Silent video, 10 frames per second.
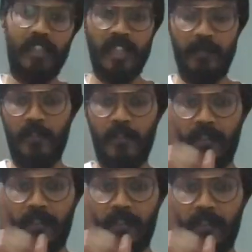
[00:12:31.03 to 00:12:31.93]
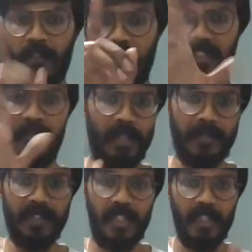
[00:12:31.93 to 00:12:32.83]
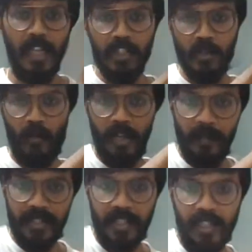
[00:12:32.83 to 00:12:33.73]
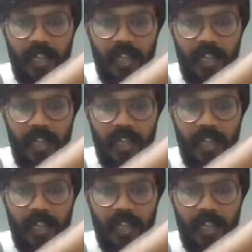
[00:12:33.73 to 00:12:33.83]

1 hour before the exam, 1%. So what am I saying?